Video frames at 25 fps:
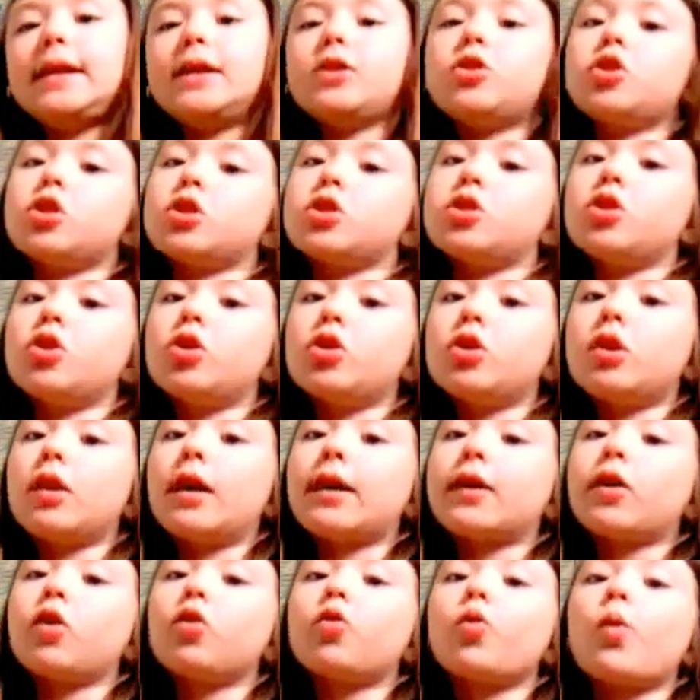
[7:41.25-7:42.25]
It just looked
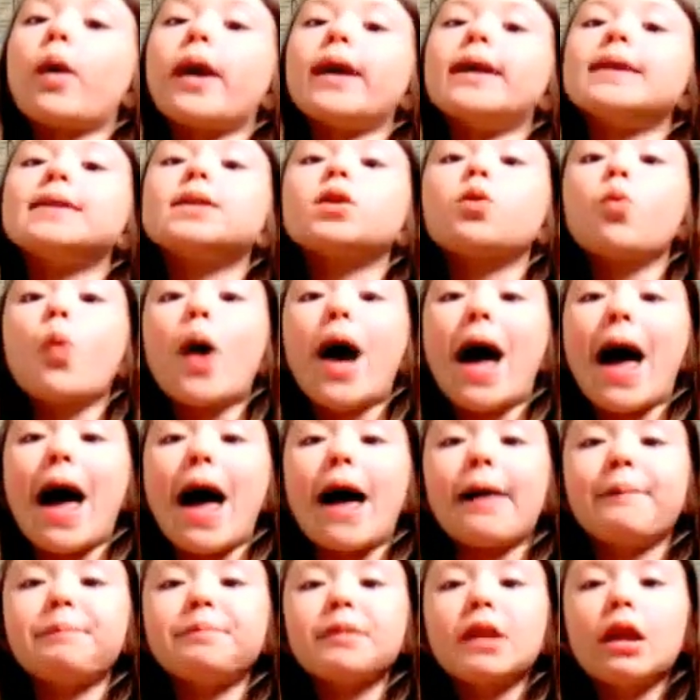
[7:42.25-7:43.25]
like a grey
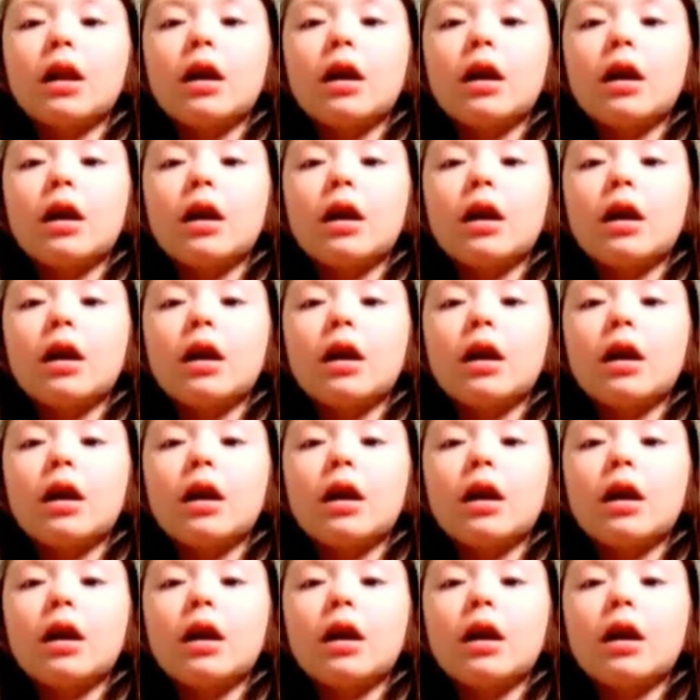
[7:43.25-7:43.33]
square.